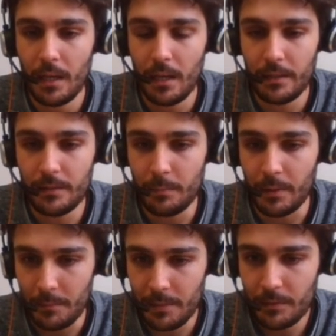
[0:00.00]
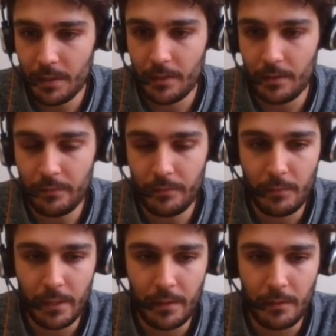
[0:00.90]
is a parametric curve
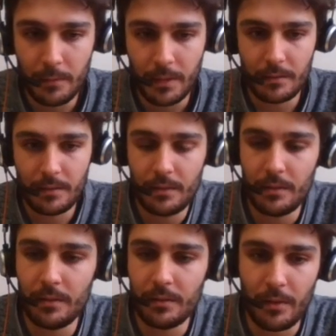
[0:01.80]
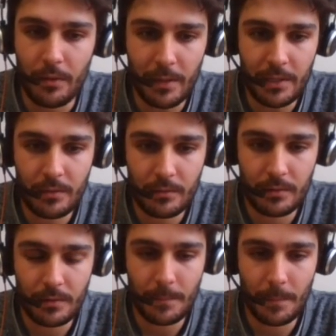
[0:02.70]
where we consider the
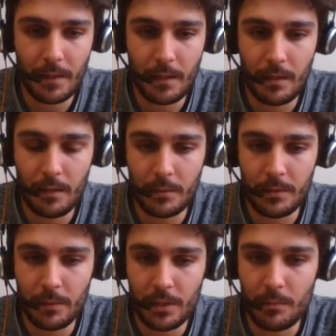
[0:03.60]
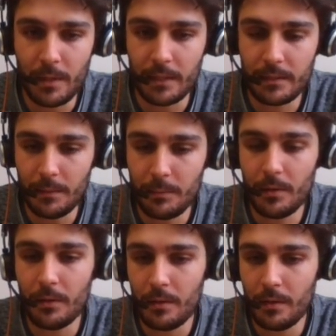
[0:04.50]
threshold with which we accept
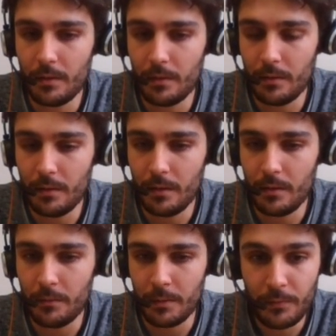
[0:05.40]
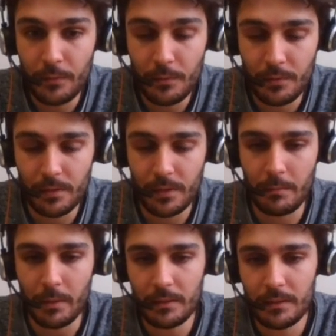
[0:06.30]
or refuse the
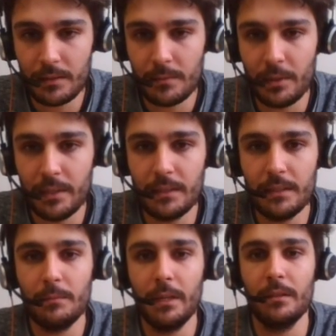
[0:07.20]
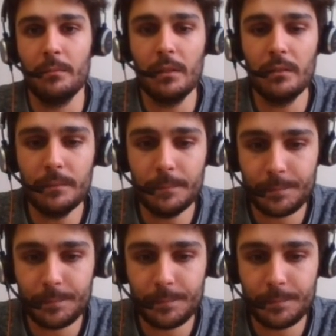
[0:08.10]
boxes predicted by the model.